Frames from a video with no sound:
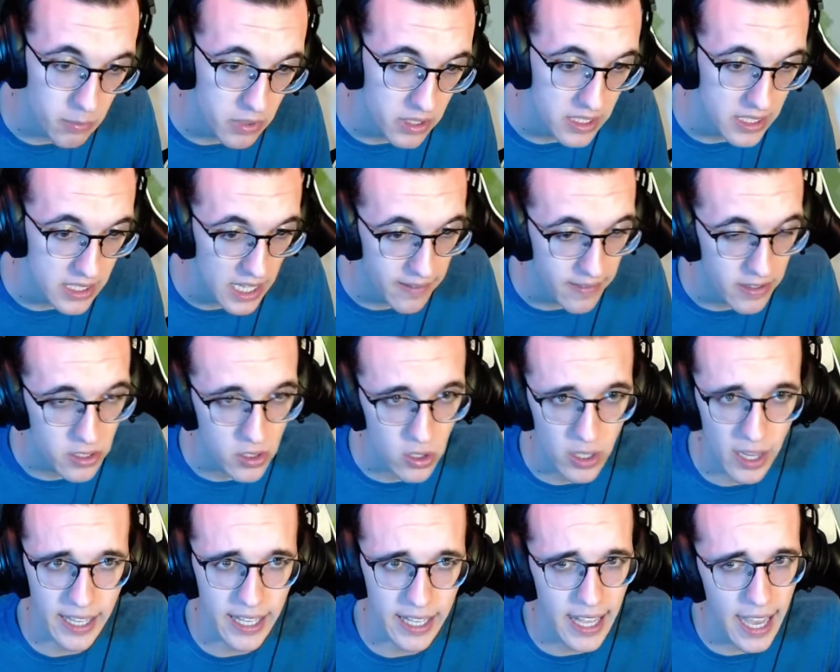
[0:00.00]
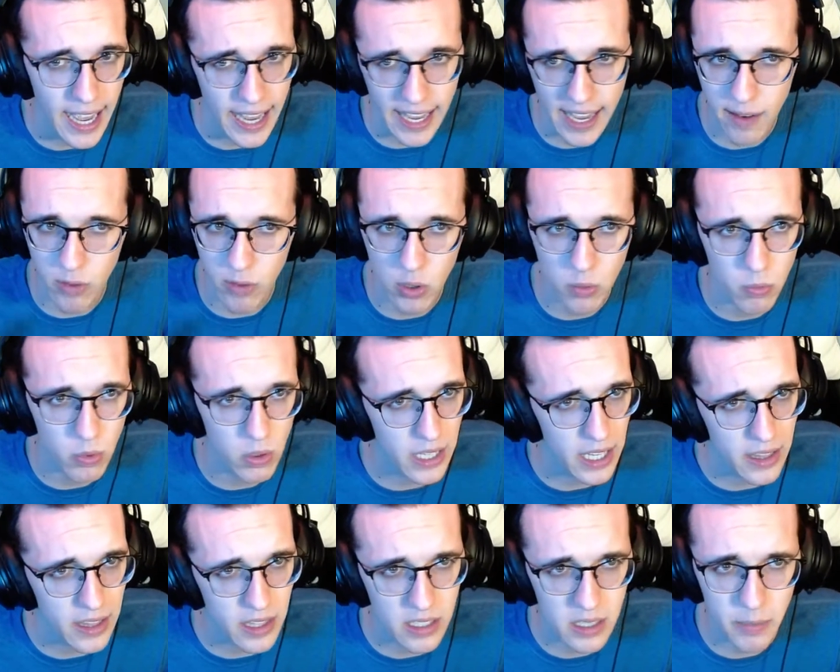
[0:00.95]
to save us? They're like, yeah, we'll
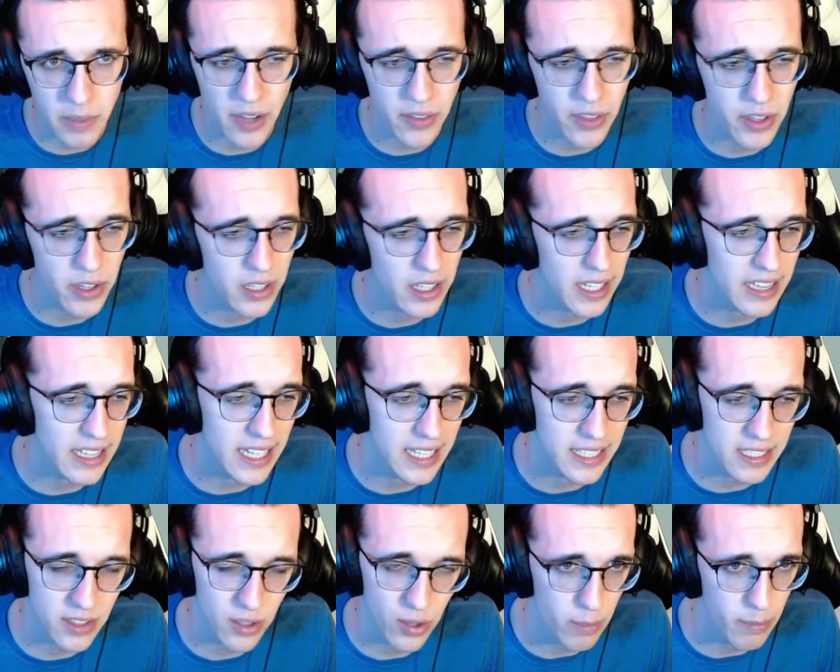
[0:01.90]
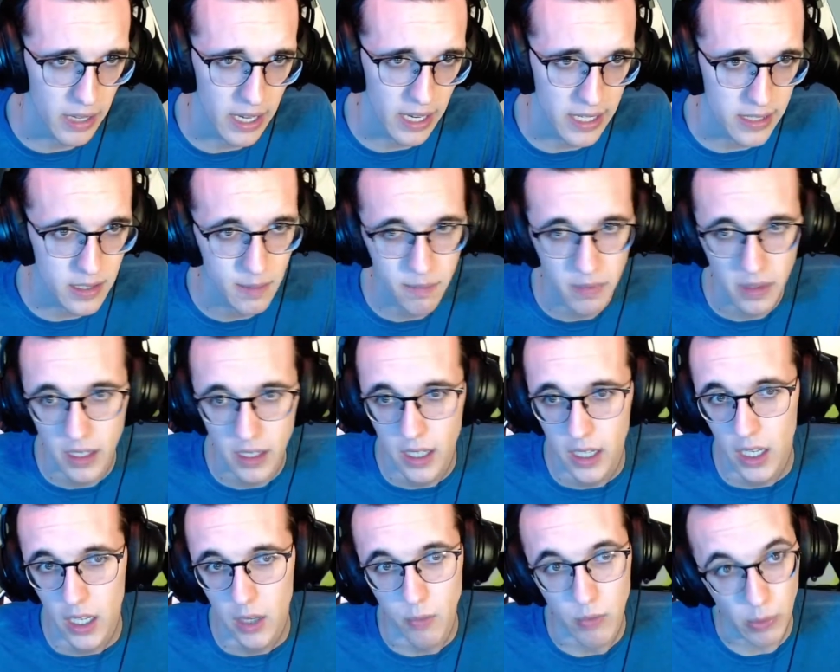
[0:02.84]
get someone out there in like the next 30 minutes.
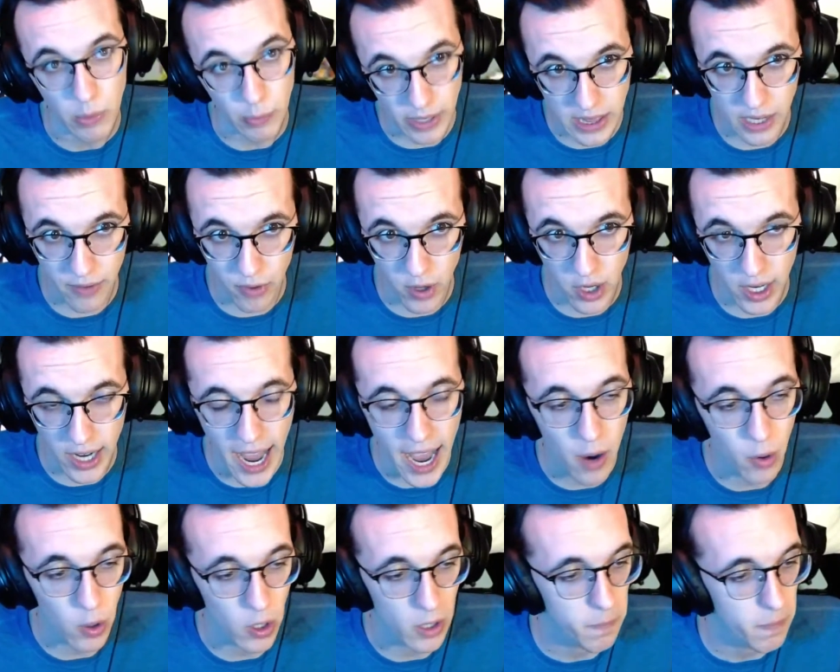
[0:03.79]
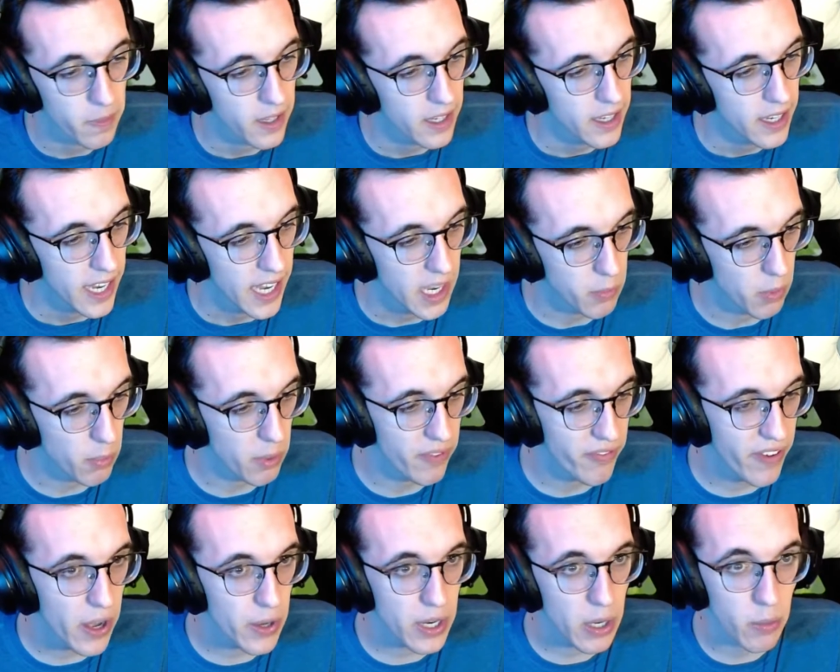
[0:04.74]
We wait there for an hour, and what we
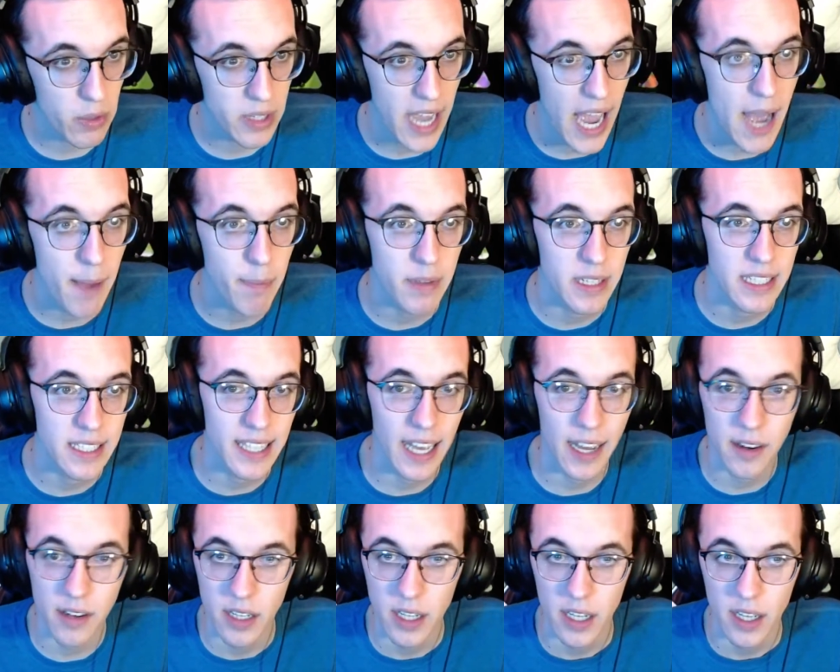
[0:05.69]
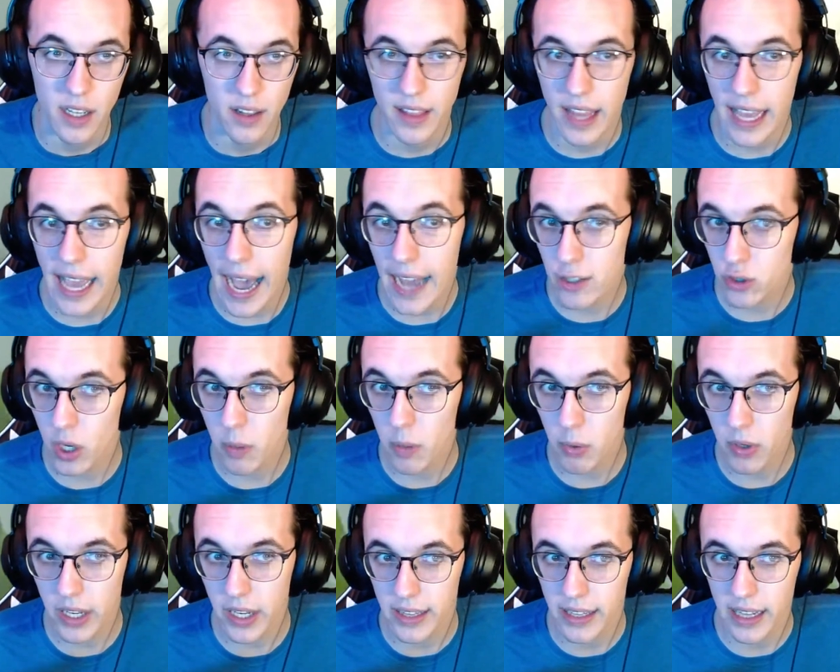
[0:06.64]
found out what happened is that they had trouble
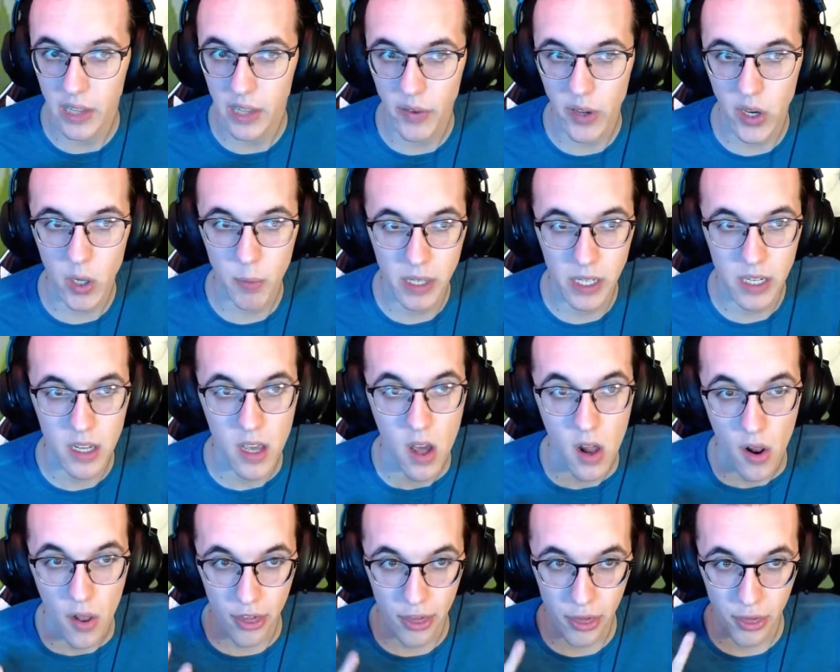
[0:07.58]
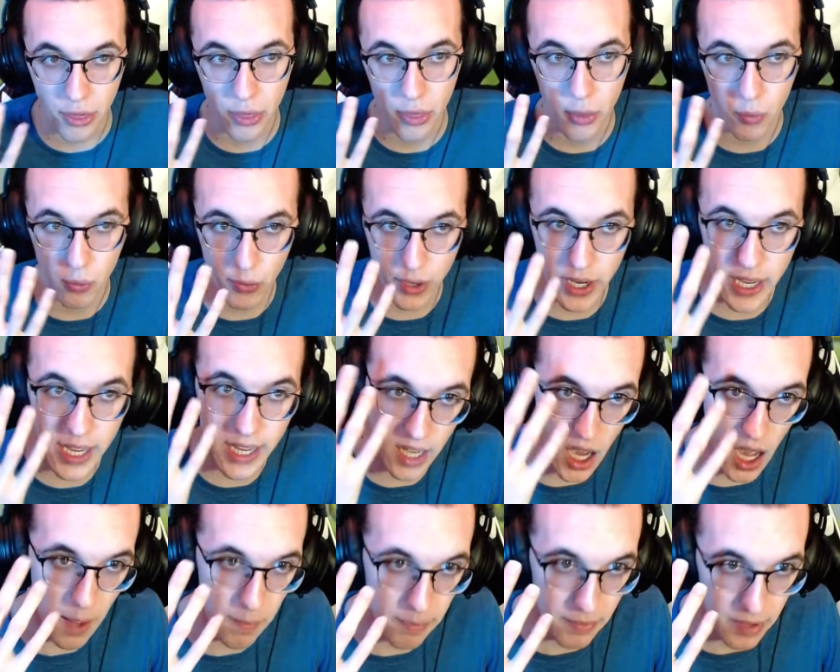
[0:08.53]
getting the elevator open. 3
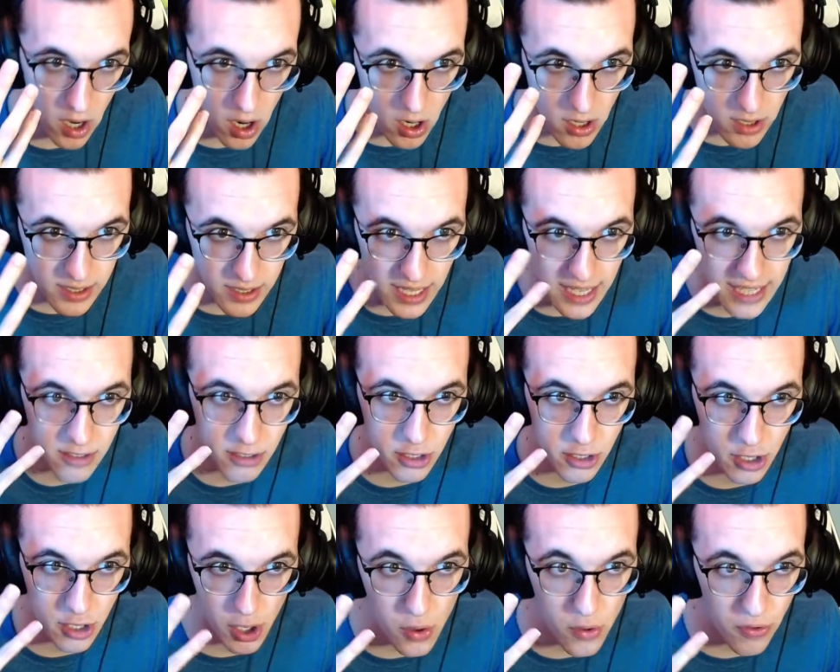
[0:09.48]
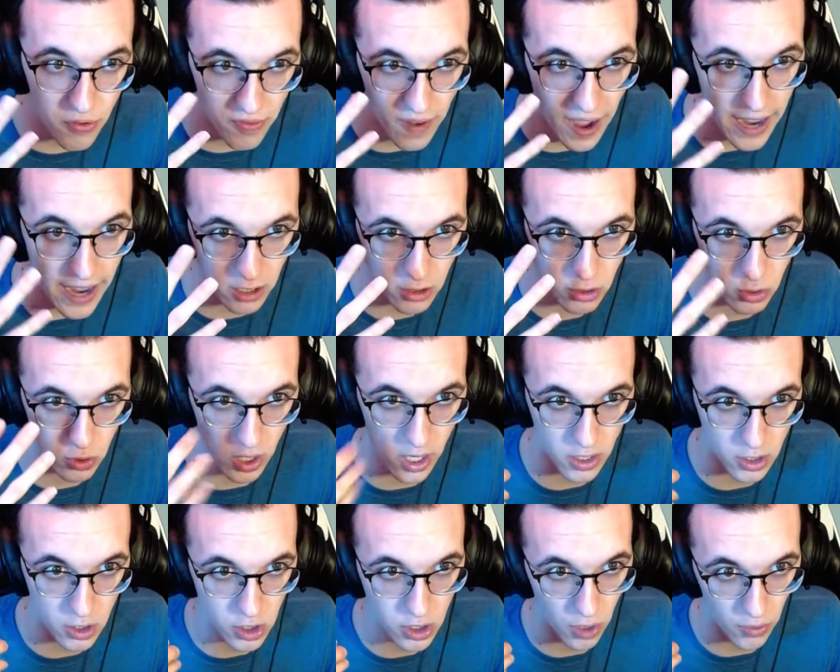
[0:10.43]
cop cars and 2 fire
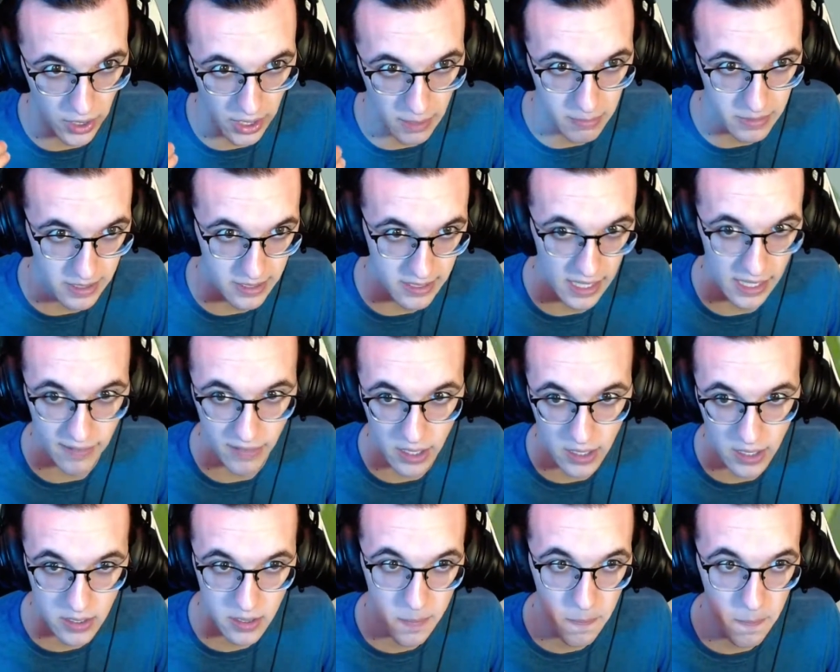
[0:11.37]
trucks showed up to save us.